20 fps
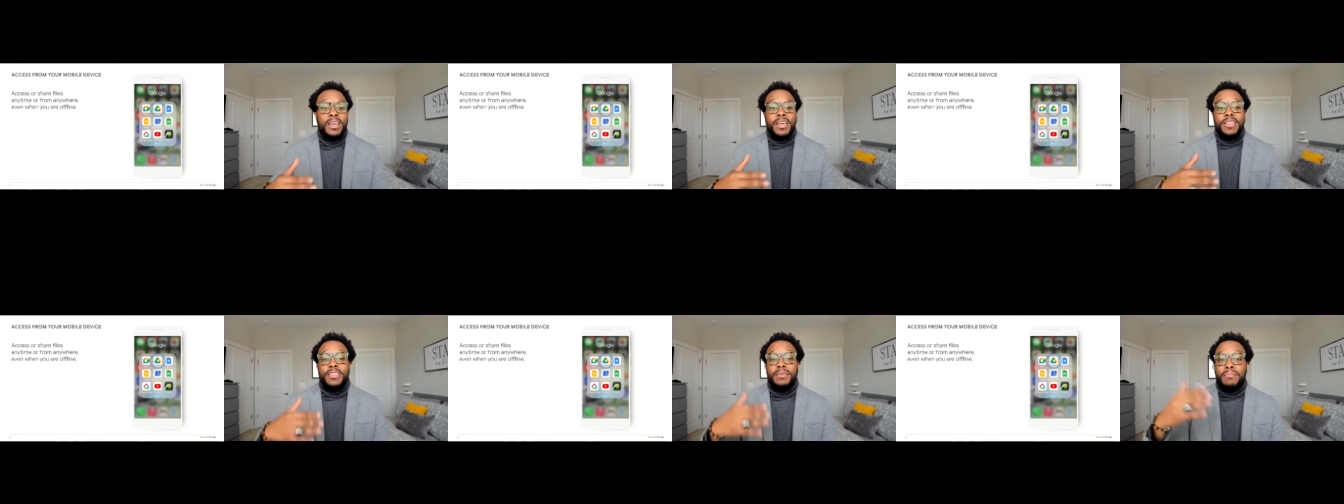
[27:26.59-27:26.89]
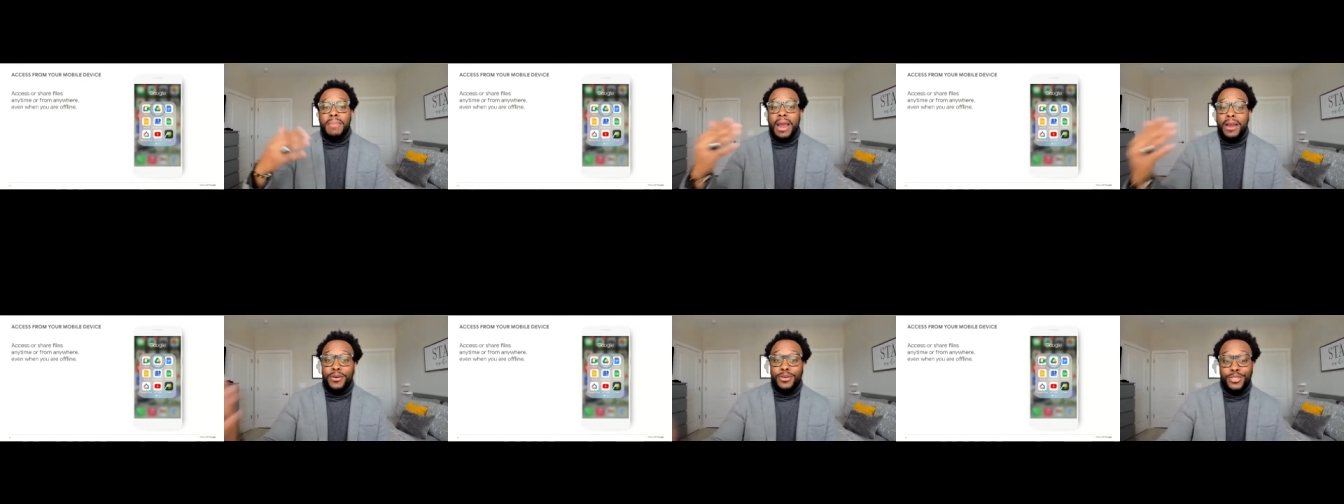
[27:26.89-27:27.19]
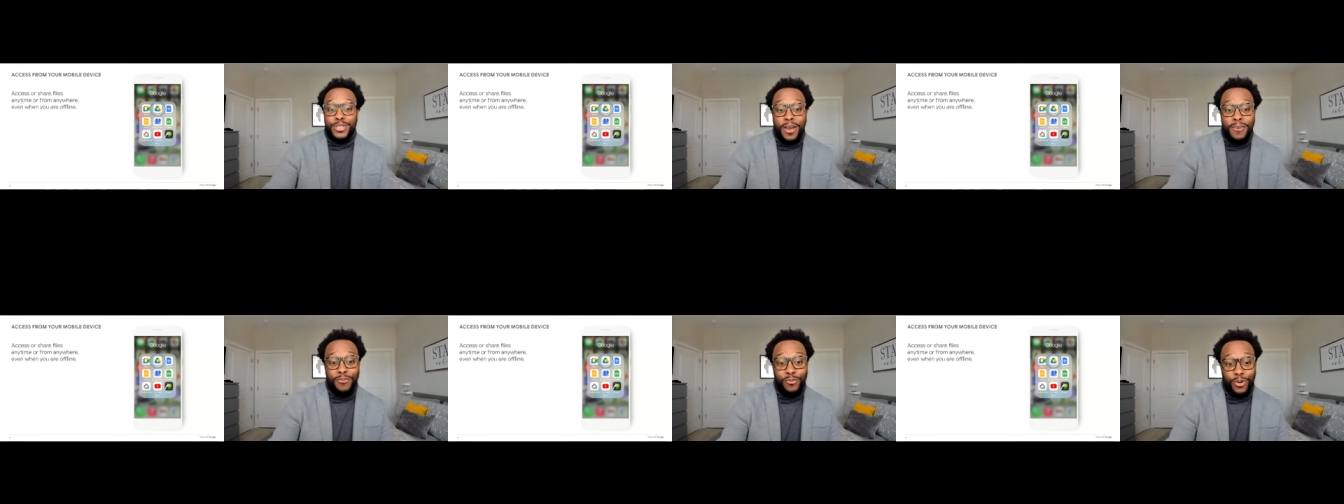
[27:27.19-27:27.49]
the
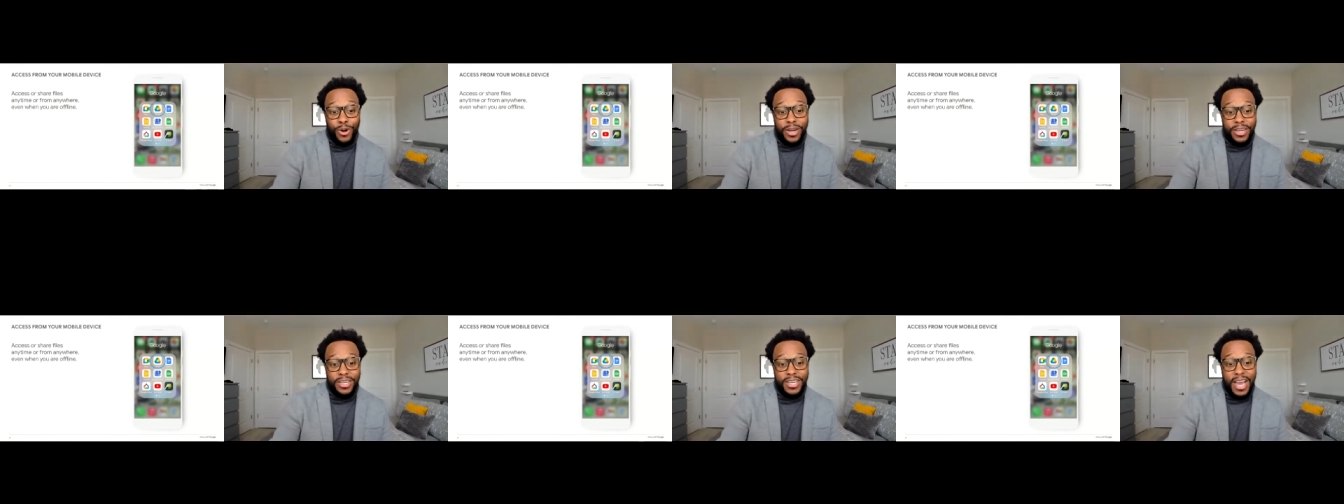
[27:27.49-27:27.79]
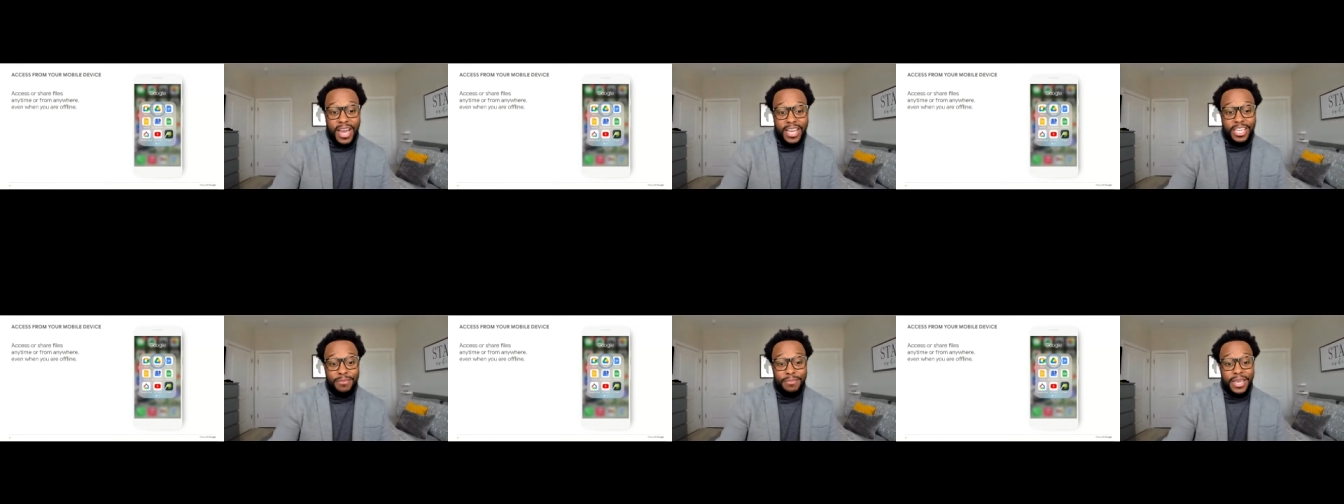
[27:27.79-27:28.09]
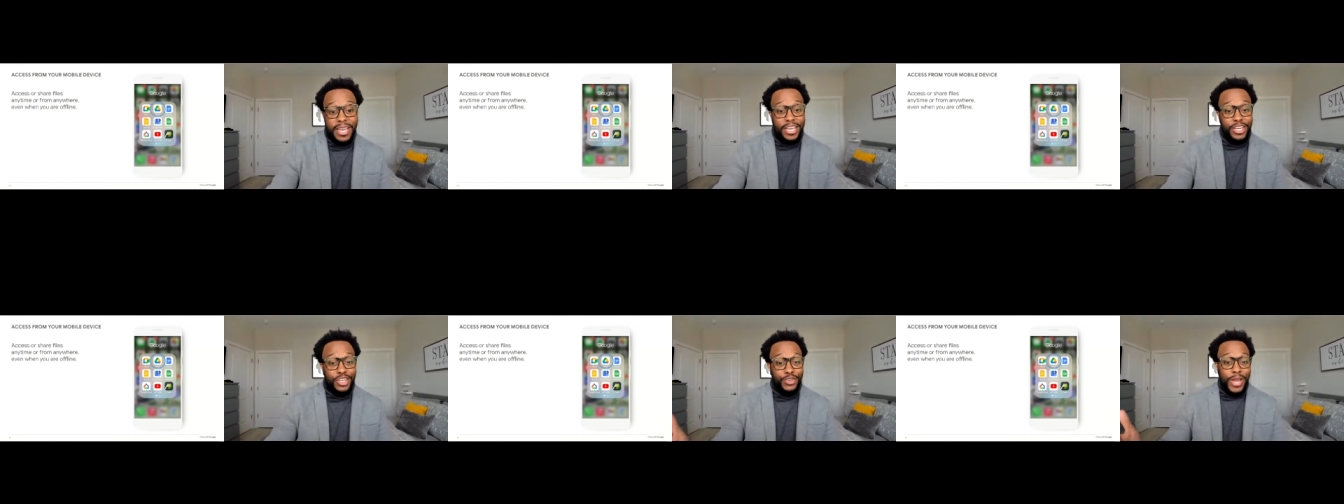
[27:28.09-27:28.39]
Microsoft Word document
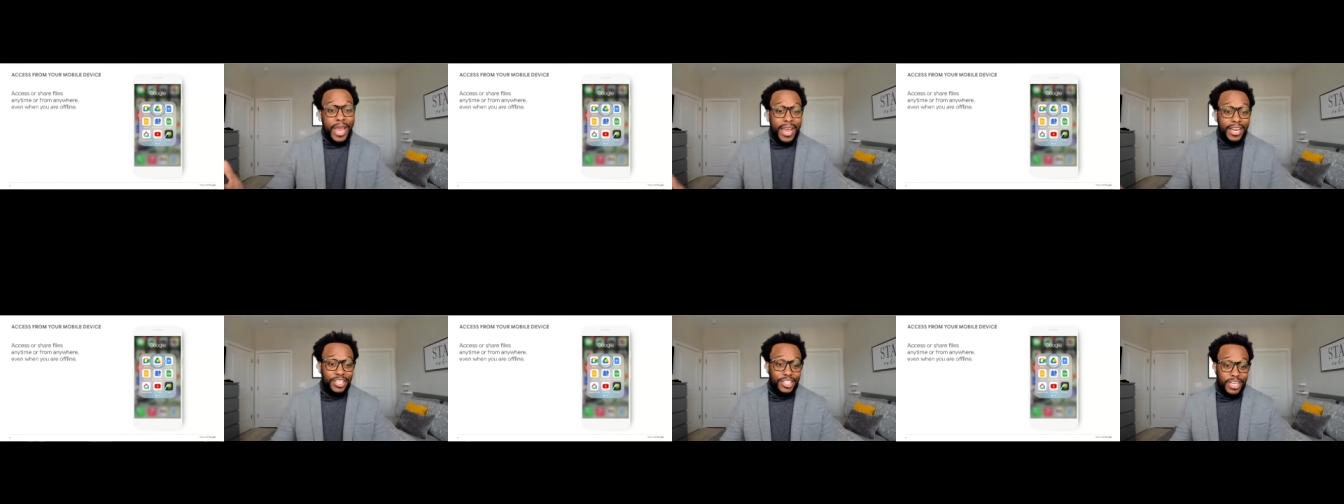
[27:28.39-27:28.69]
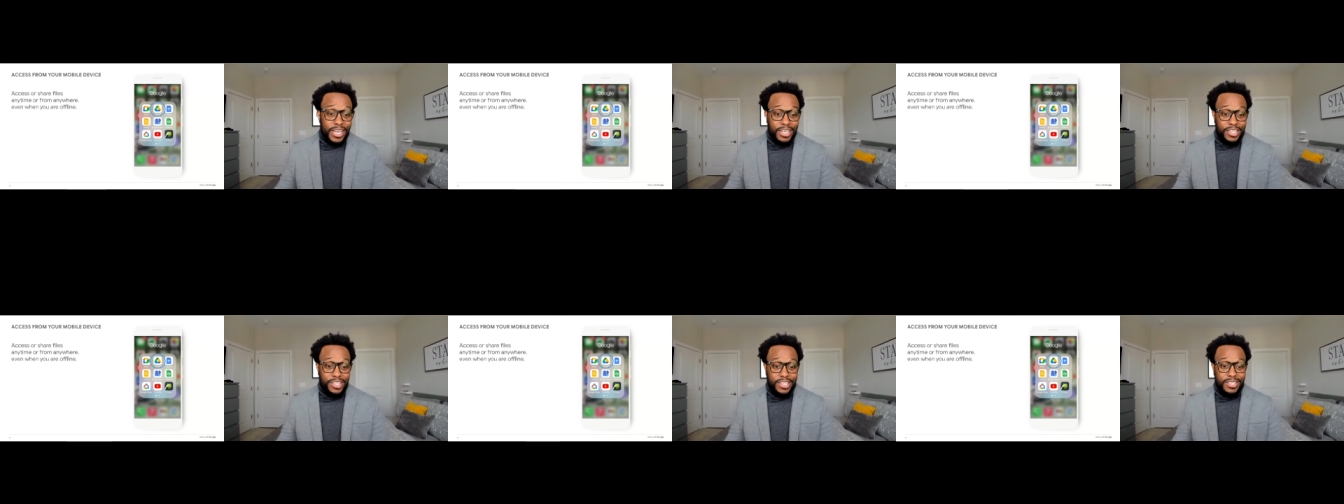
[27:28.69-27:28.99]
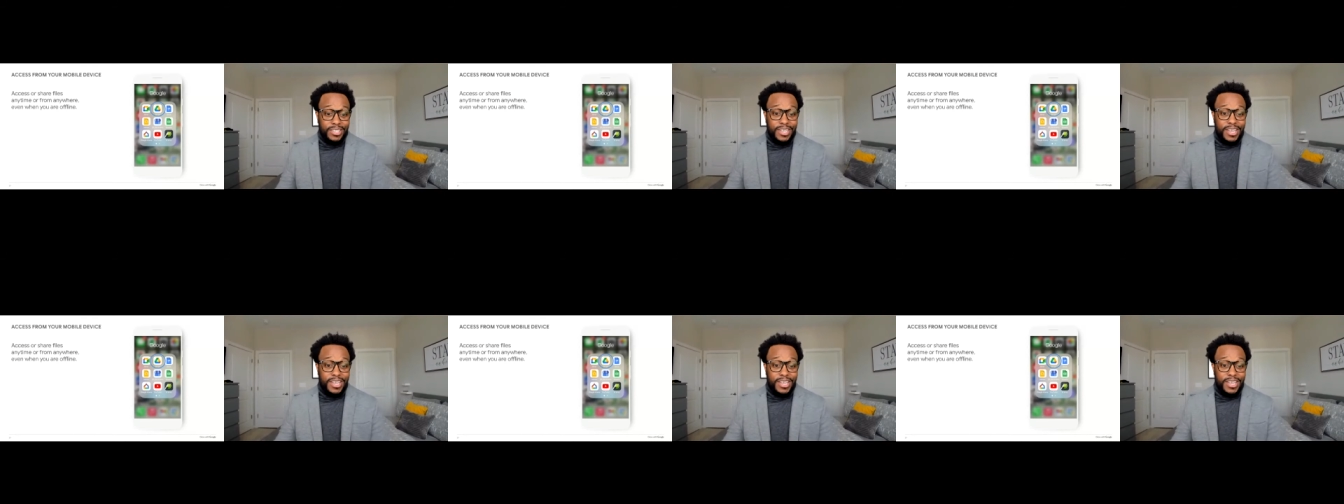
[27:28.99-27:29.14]
in track changes